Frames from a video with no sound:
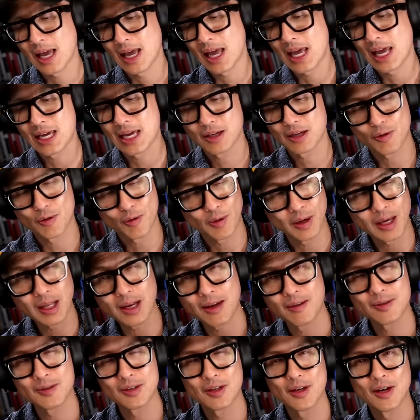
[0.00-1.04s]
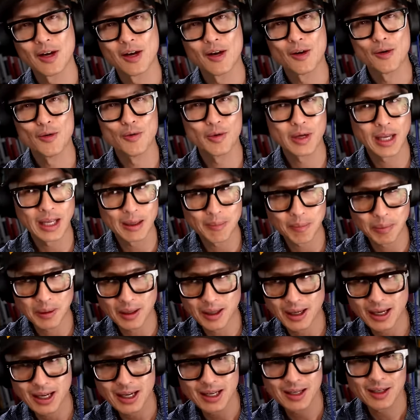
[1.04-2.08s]
and creatives who can
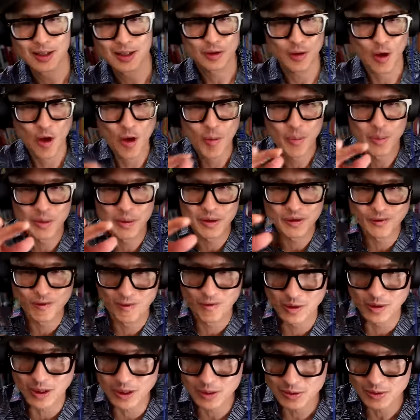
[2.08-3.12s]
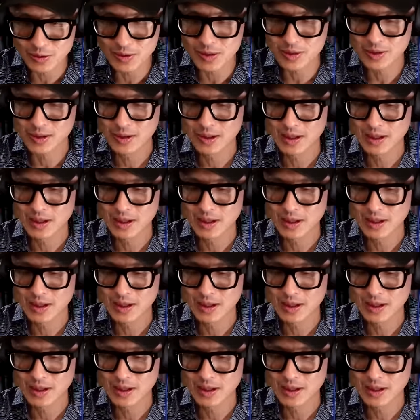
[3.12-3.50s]
play in these open fields